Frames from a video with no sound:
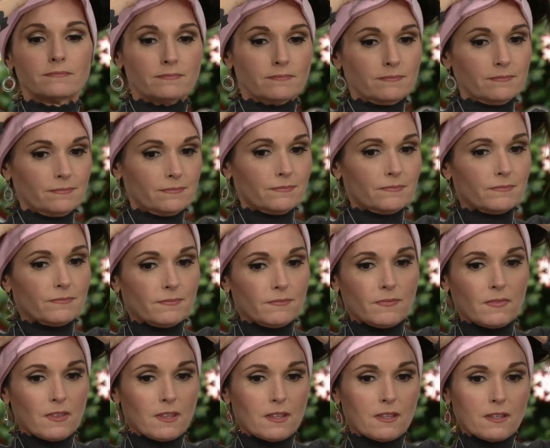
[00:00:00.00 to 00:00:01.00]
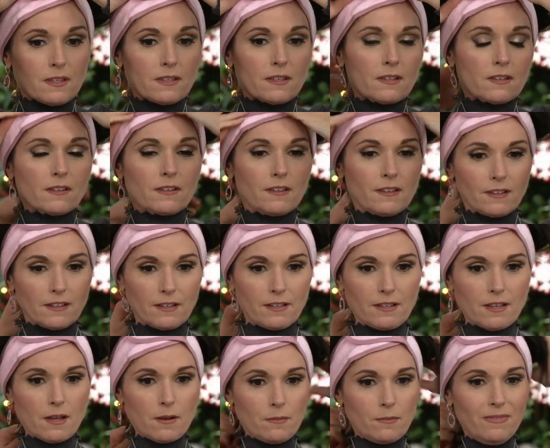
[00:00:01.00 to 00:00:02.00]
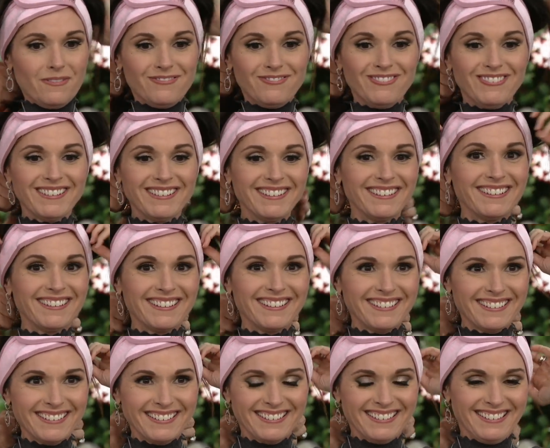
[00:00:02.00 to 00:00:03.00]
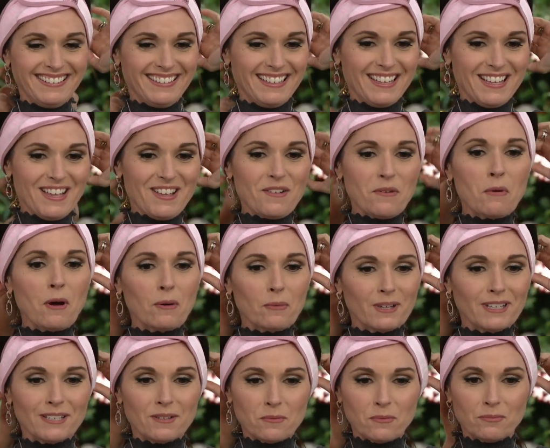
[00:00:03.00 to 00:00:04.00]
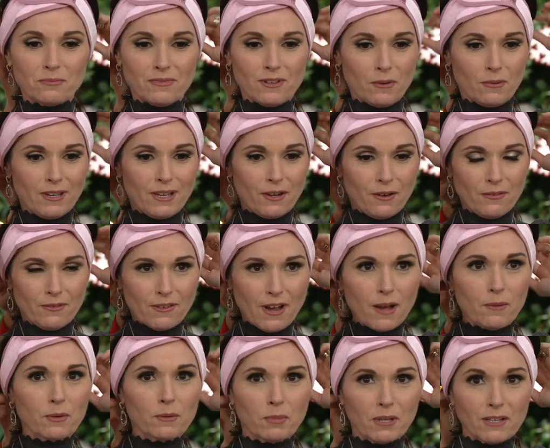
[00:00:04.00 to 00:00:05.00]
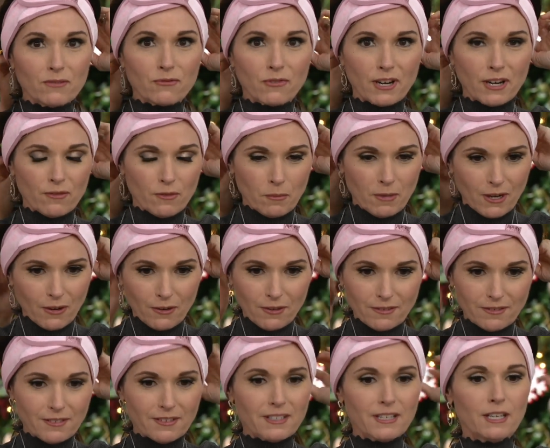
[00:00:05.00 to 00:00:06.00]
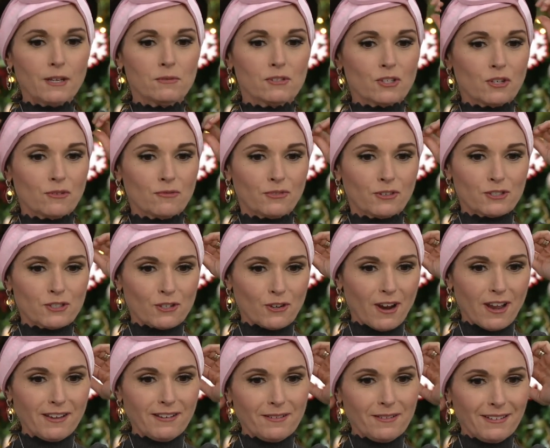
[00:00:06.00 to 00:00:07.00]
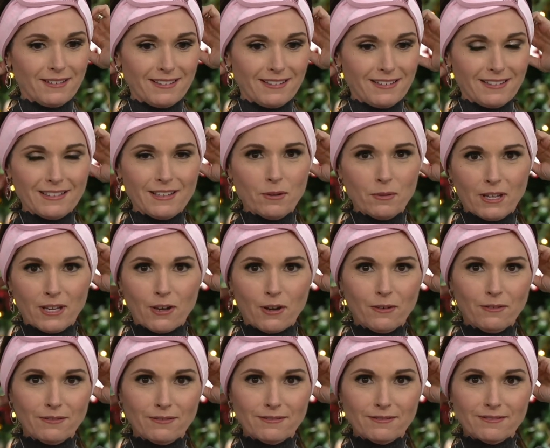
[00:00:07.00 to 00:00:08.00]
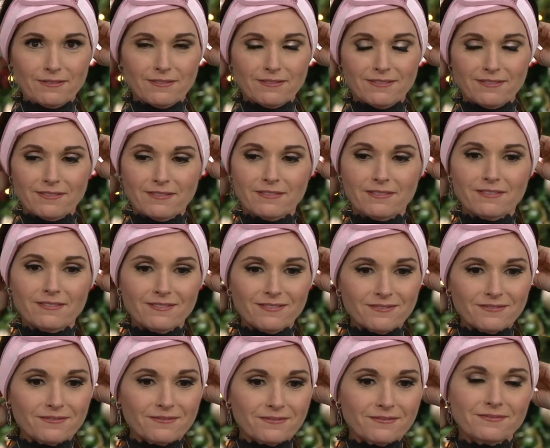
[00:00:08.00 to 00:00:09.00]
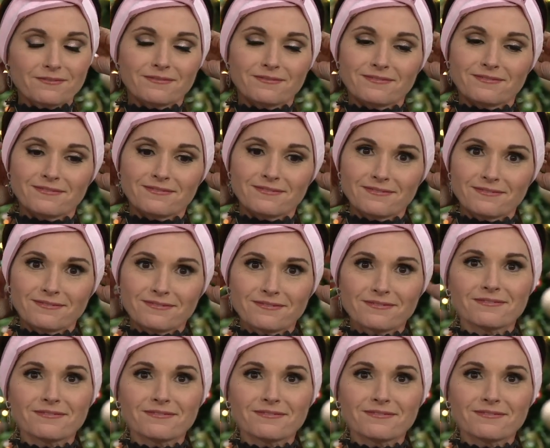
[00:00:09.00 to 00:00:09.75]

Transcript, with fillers: you can wash your hair, and you never have. Well. Well, we there we go. I would be good. in front of. It was a good first try. It was a good, good, first try. It was good. There we go. And there's a, there's a Velcro right on the